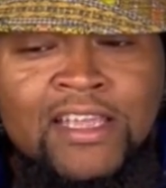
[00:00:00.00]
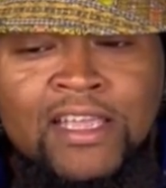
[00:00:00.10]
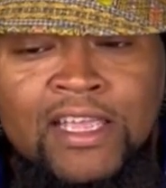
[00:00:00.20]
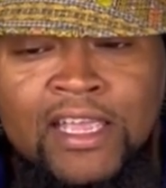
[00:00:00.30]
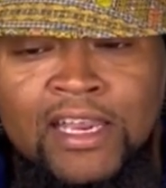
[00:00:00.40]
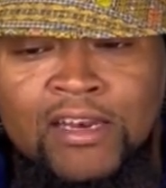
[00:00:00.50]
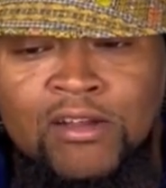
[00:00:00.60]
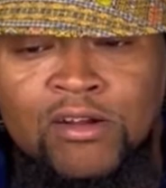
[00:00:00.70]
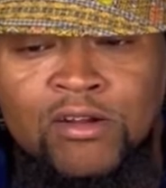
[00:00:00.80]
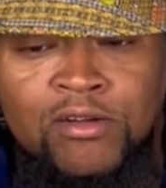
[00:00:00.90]
And
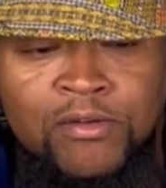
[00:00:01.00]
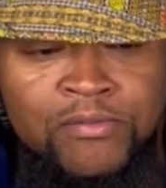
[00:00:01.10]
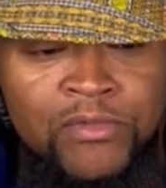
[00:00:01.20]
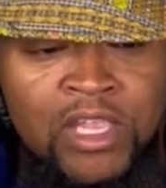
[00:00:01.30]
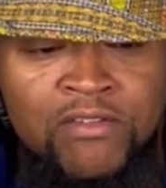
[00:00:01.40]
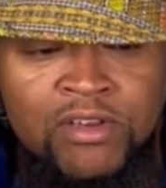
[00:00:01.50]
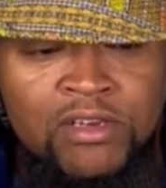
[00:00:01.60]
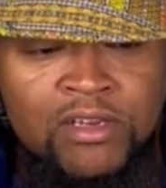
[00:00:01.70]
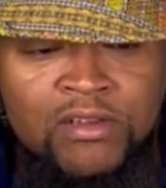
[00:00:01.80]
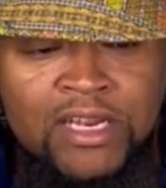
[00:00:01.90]
uh,
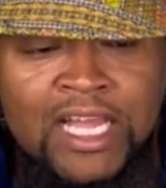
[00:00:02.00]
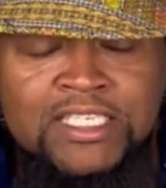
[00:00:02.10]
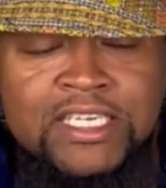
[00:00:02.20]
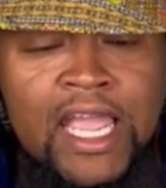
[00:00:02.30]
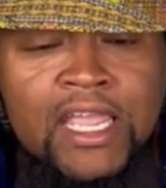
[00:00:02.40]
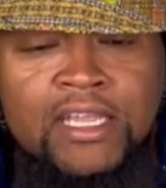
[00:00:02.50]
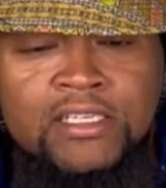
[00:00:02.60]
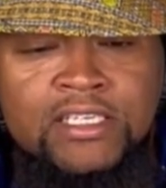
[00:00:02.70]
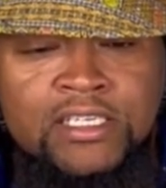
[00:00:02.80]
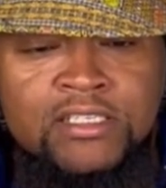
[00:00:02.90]
even not shacking,
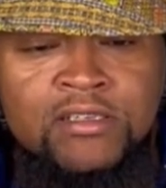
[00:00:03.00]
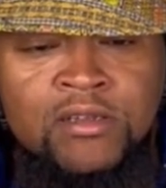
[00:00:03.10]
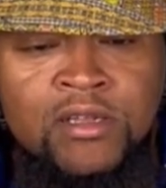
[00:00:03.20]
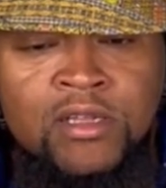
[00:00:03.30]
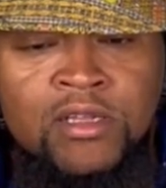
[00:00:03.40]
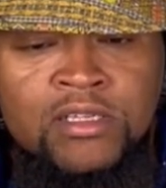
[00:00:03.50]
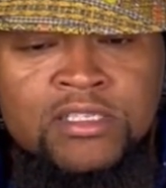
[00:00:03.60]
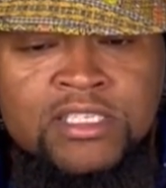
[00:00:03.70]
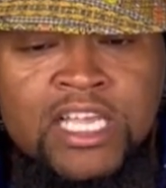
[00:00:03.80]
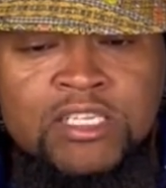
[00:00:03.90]
just
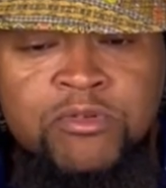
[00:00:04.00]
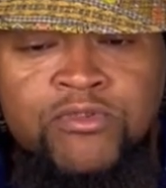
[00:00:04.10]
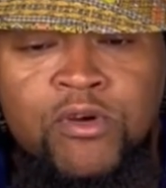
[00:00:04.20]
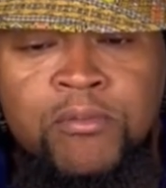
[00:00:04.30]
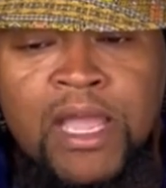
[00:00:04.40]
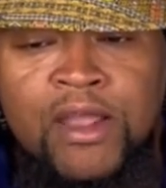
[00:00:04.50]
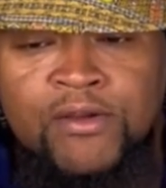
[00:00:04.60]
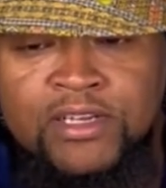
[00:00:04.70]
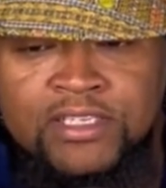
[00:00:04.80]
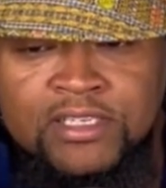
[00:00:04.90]
sex before
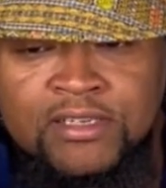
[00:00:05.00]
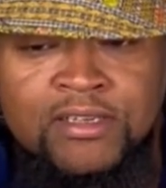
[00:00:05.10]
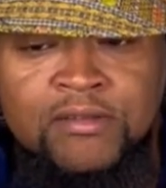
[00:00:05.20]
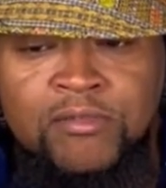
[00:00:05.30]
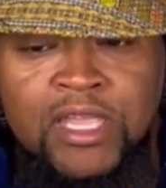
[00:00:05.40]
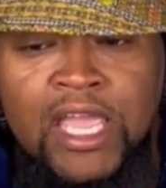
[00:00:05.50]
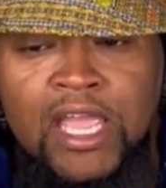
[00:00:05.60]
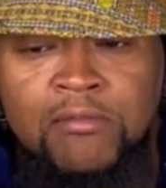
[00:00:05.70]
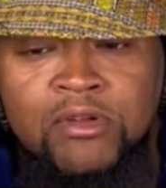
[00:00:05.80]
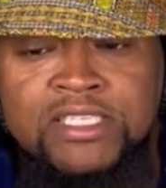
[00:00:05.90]
marriage. Yeah.
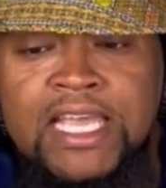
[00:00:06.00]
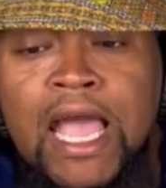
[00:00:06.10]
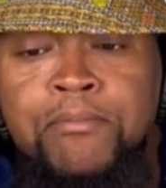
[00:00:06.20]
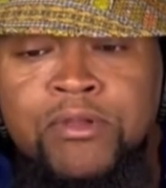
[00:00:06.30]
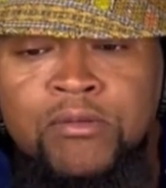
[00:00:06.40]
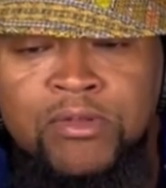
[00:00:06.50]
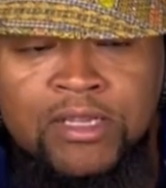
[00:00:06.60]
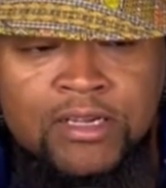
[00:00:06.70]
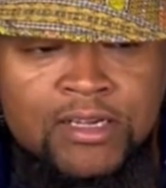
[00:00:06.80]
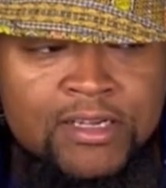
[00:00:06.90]
Became a topic
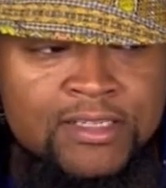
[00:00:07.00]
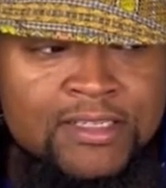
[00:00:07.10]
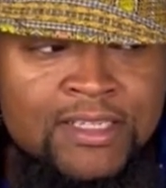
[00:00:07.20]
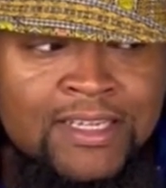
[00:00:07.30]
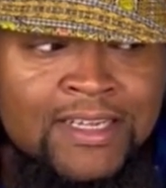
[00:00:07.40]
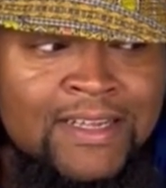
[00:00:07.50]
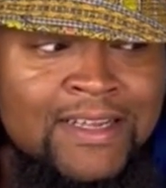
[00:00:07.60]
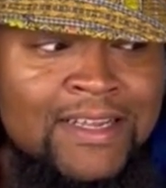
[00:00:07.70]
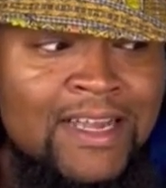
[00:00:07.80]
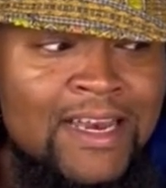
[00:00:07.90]
because
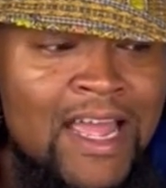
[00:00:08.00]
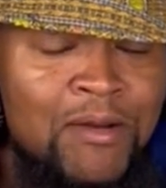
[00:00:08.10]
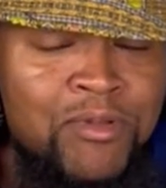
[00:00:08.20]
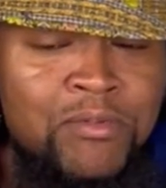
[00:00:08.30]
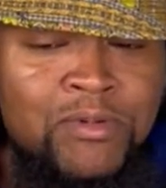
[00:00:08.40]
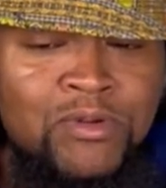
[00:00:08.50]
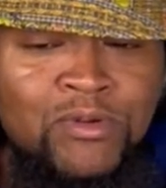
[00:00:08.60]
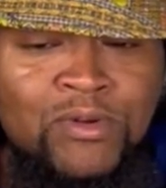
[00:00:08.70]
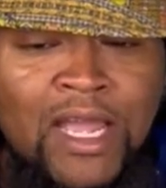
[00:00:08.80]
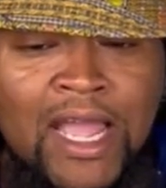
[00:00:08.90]
a lot of people do
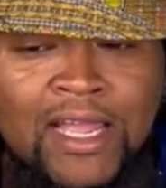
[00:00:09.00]
not